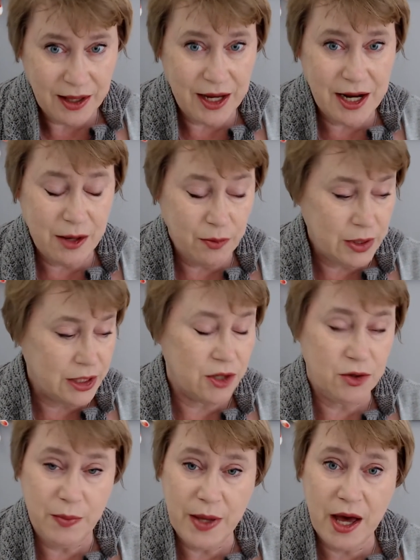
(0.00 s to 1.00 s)
and I will
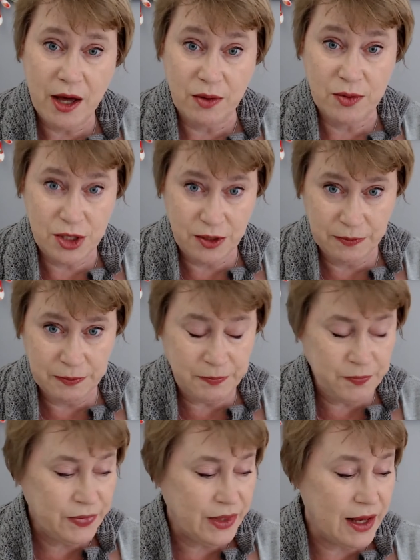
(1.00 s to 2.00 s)
not be out
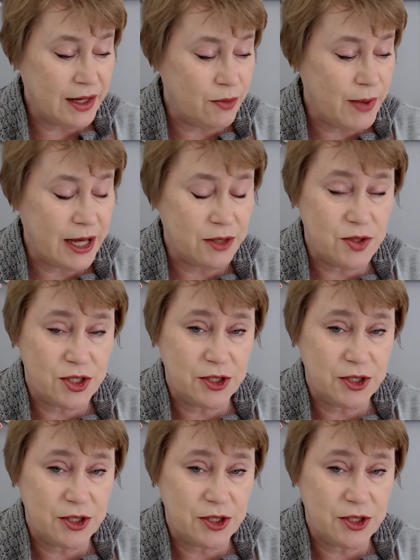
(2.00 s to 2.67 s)
and about